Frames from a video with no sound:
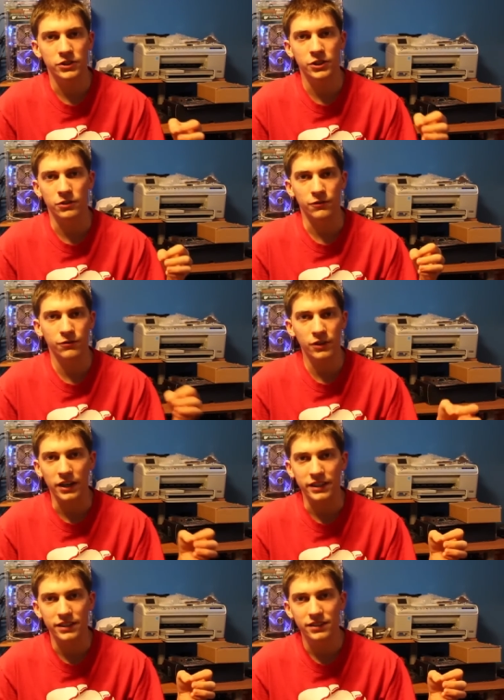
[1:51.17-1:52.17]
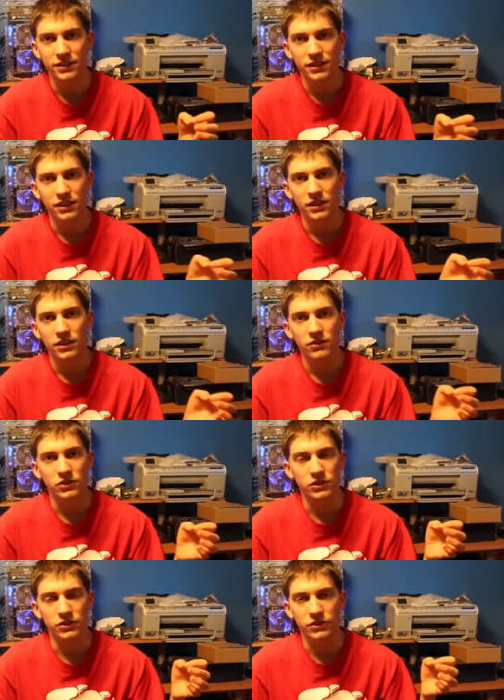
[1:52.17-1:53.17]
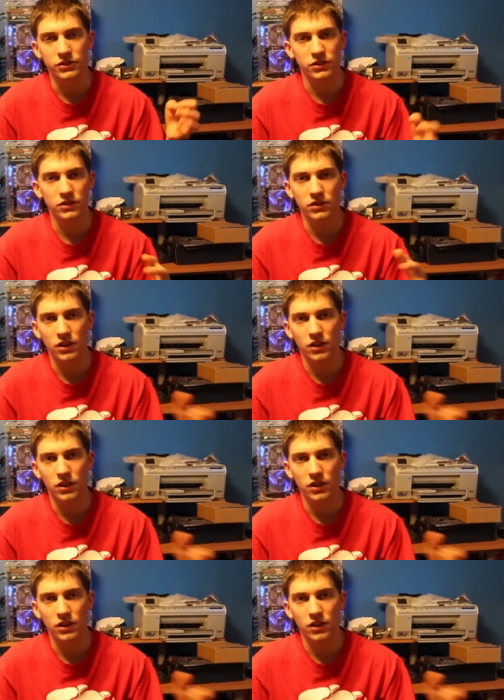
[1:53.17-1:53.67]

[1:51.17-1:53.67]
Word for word: during flight, which is,